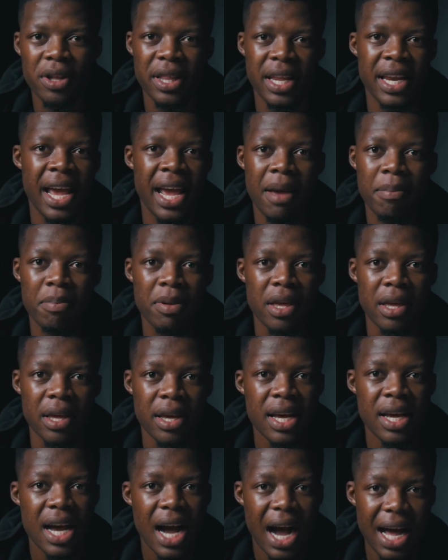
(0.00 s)
than happy.
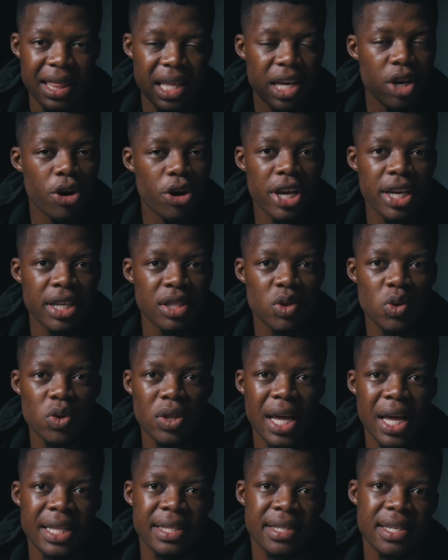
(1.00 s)
I think going into
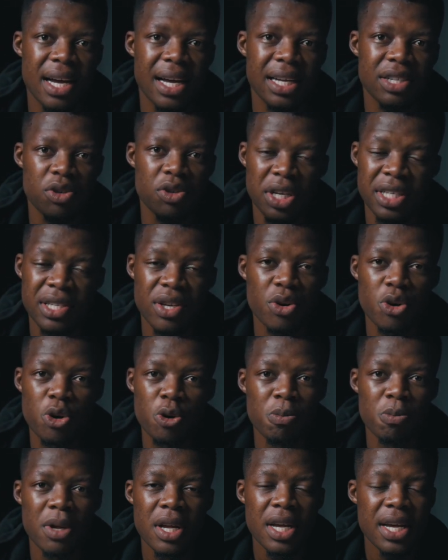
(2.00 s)
that dressing
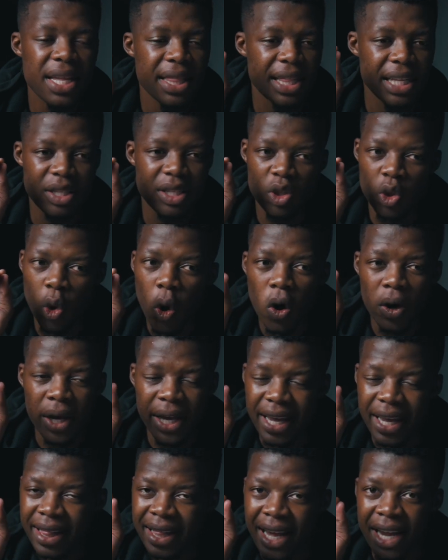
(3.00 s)
room, the talk
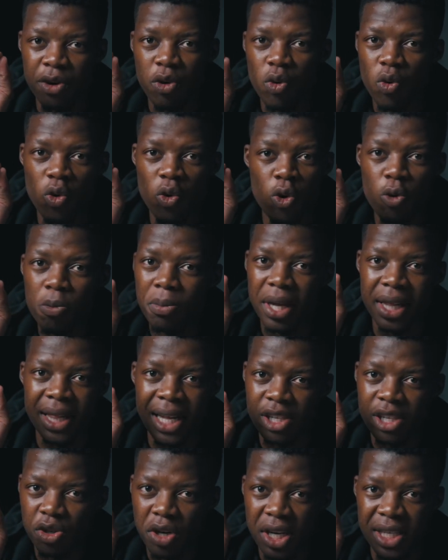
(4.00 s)
in that
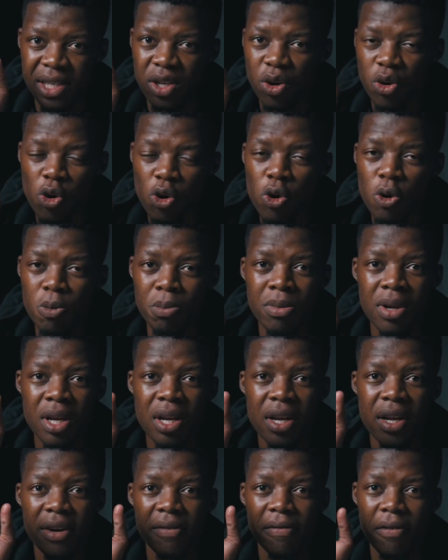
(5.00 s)
dressing room
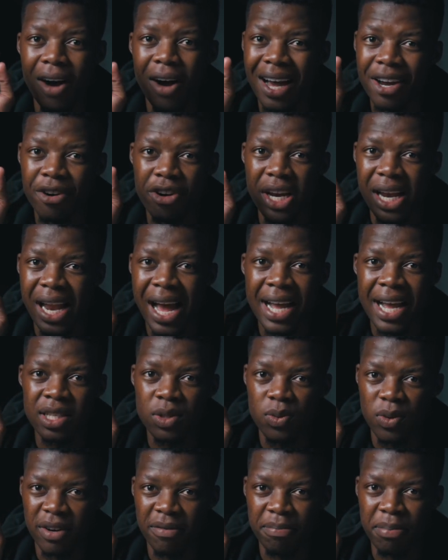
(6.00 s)
for Hungry Lions
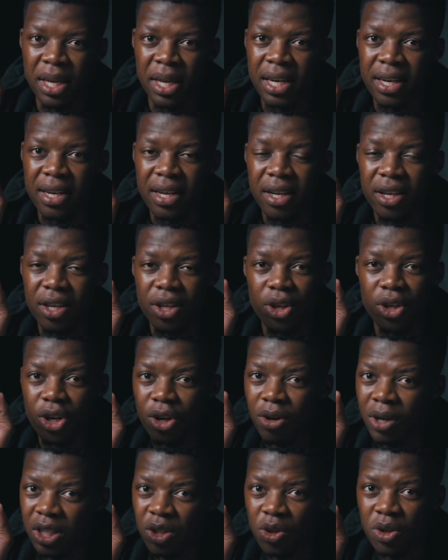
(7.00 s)
would have been, you
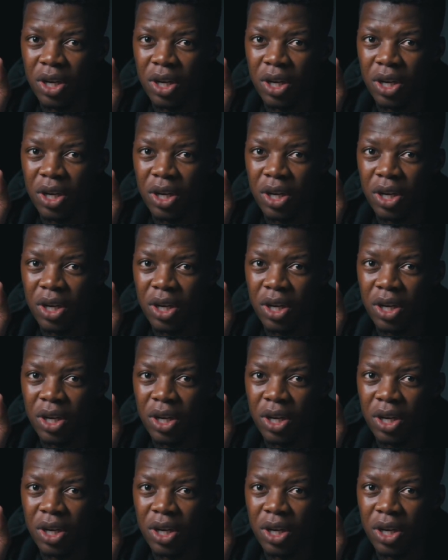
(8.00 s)
know what, you